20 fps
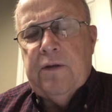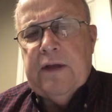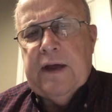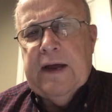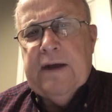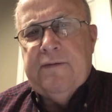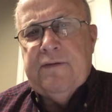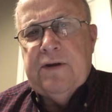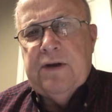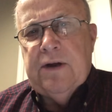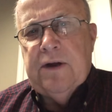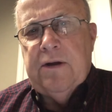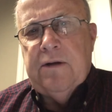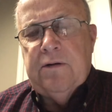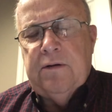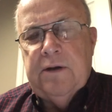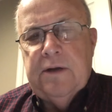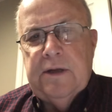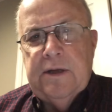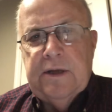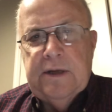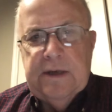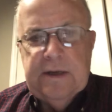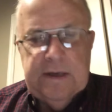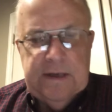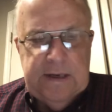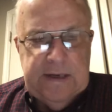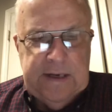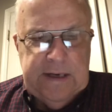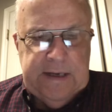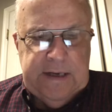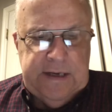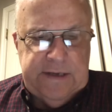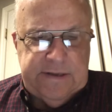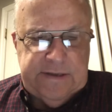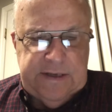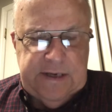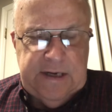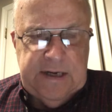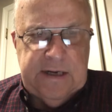the afternoon? And they
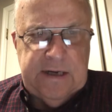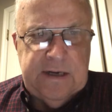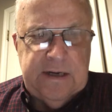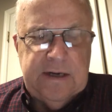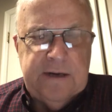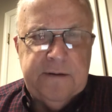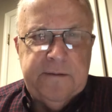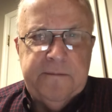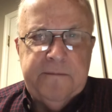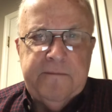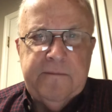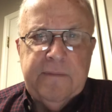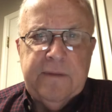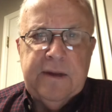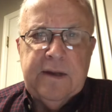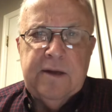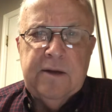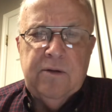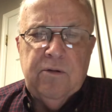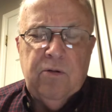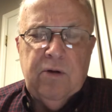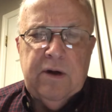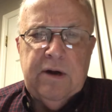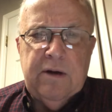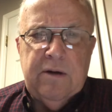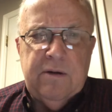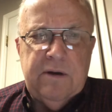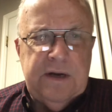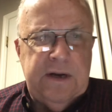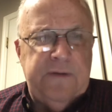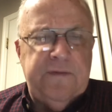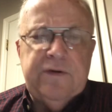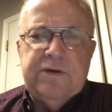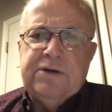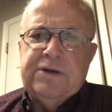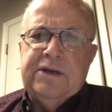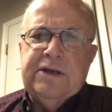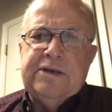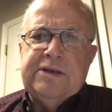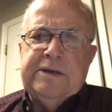said, what
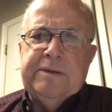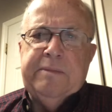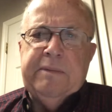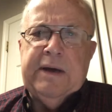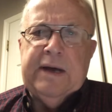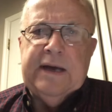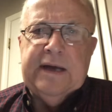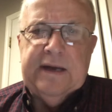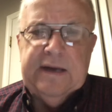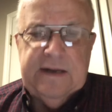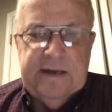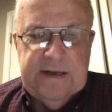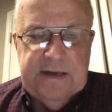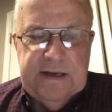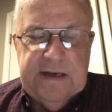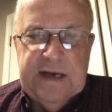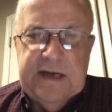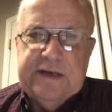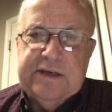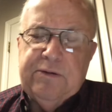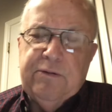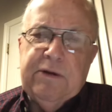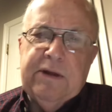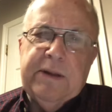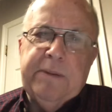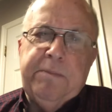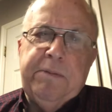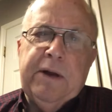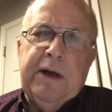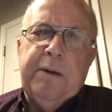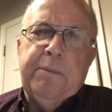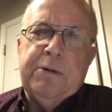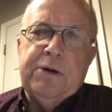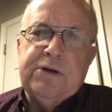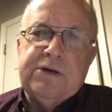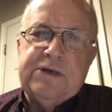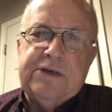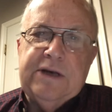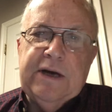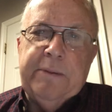difference does it make? He said, well, the
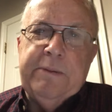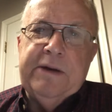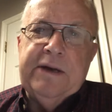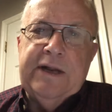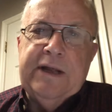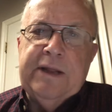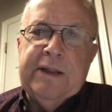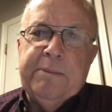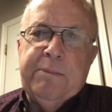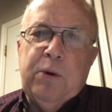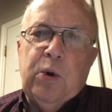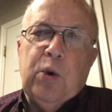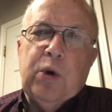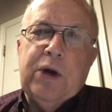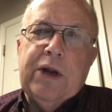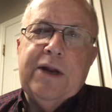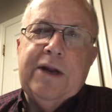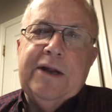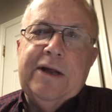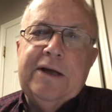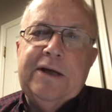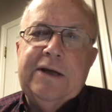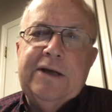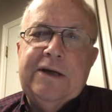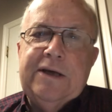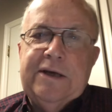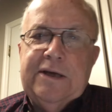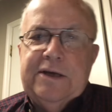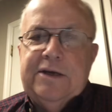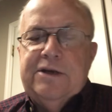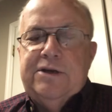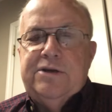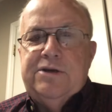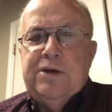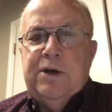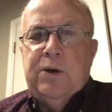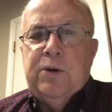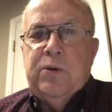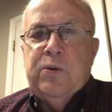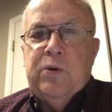plumber's coming in the morning.
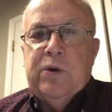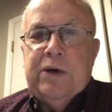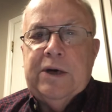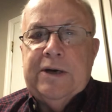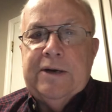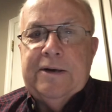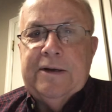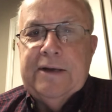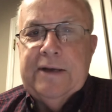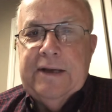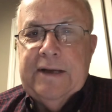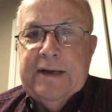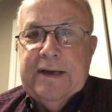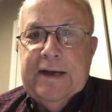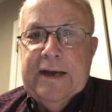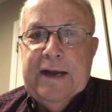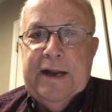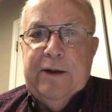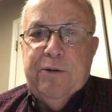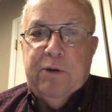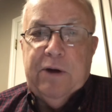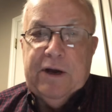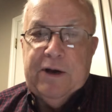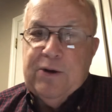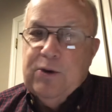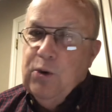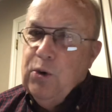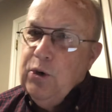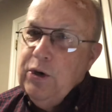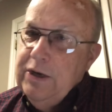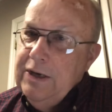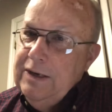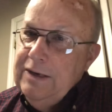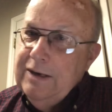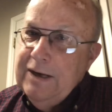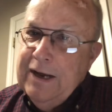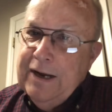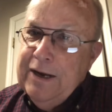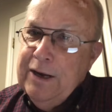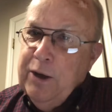So anyway, corny,
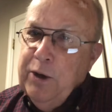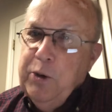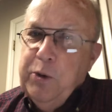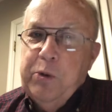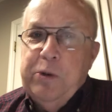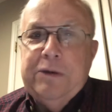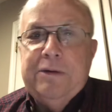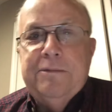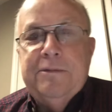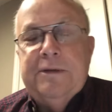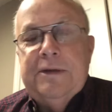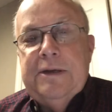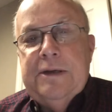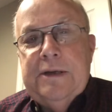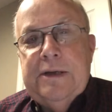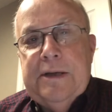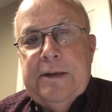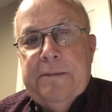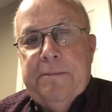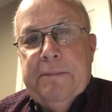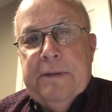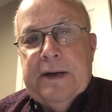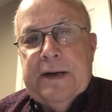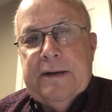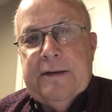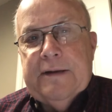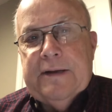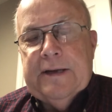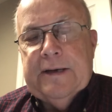I know, but